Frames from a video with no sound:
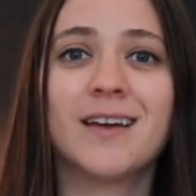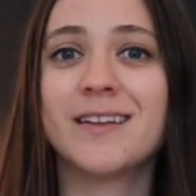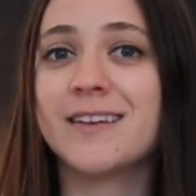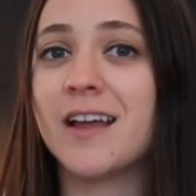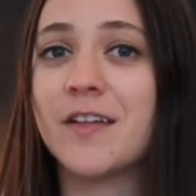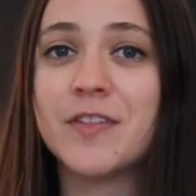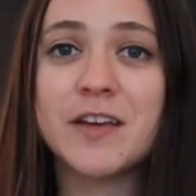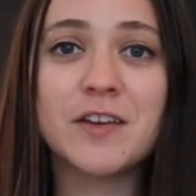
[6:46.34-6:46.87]

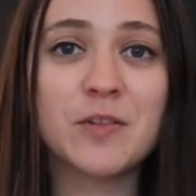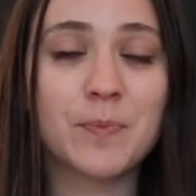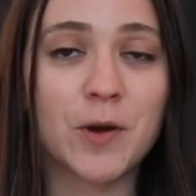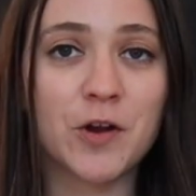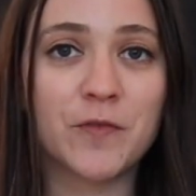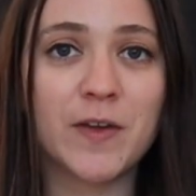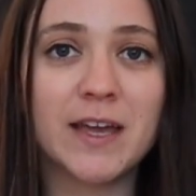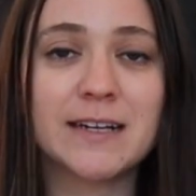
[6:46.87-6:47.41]
Nothing is
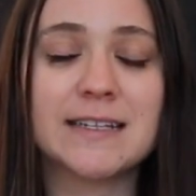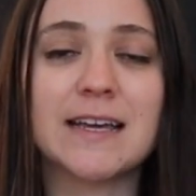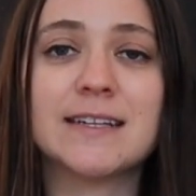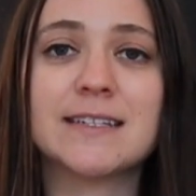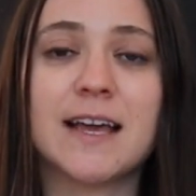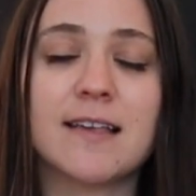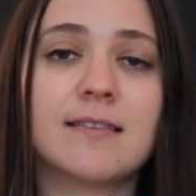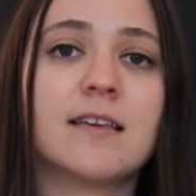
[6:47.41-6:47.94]
perfect, and
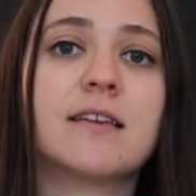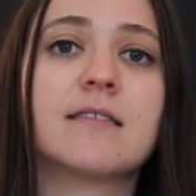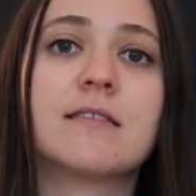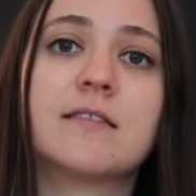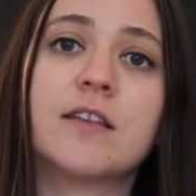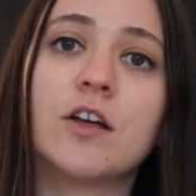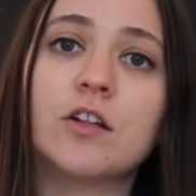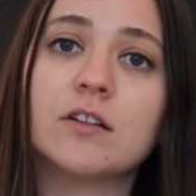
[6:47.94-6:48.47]
Tesla is
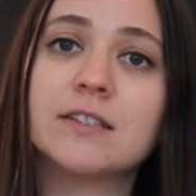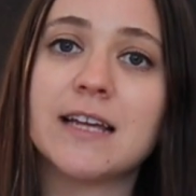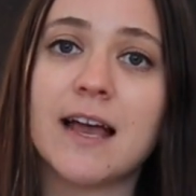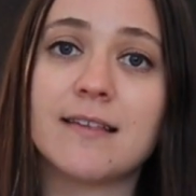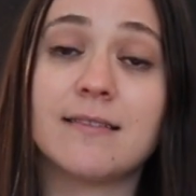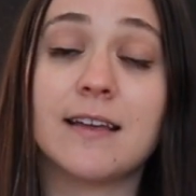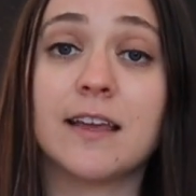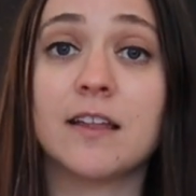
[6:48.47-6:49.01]
still
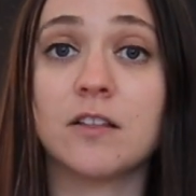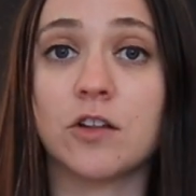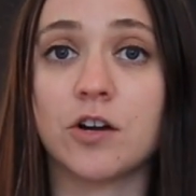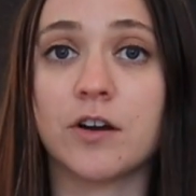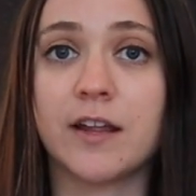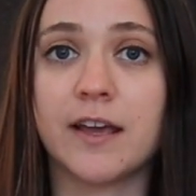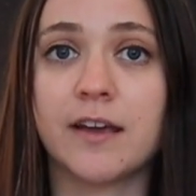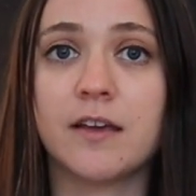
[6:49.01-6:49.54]
testing and
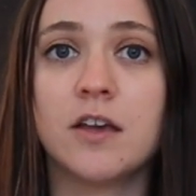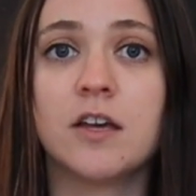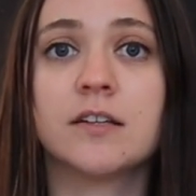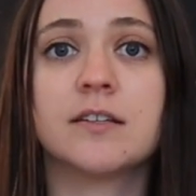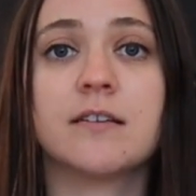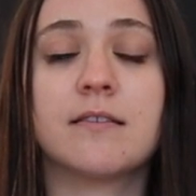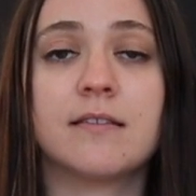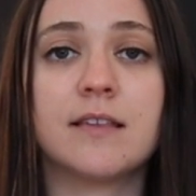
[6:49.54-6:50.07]
learning
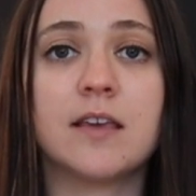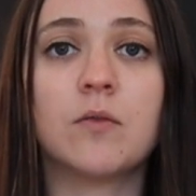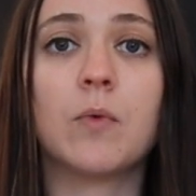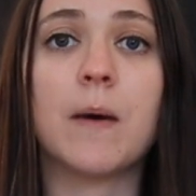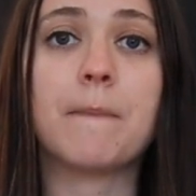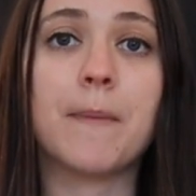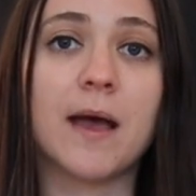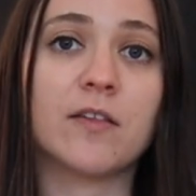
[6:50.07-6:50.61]
to see
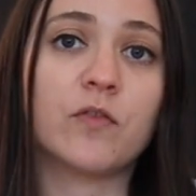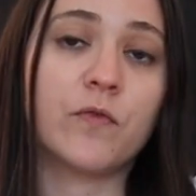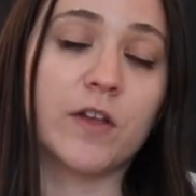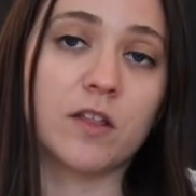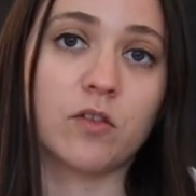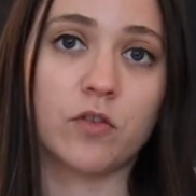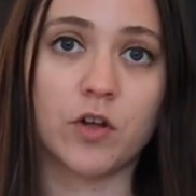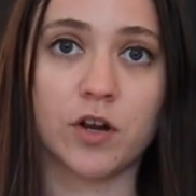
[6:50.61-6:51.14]
what best
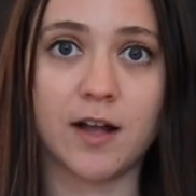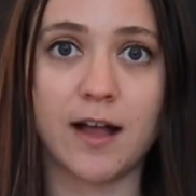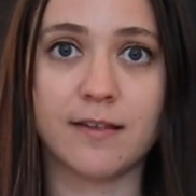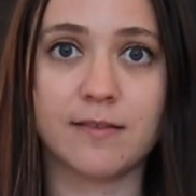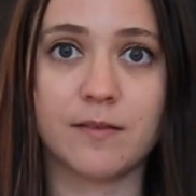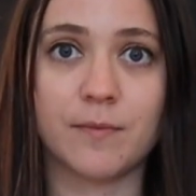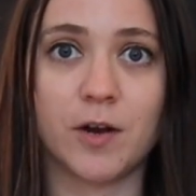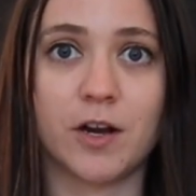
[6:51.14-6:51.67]
fits their
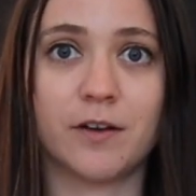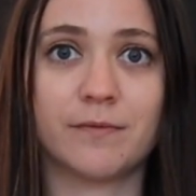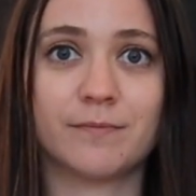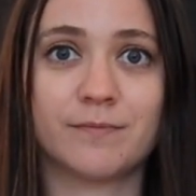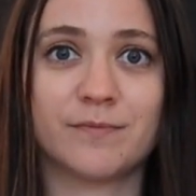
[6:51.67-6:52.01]
customer.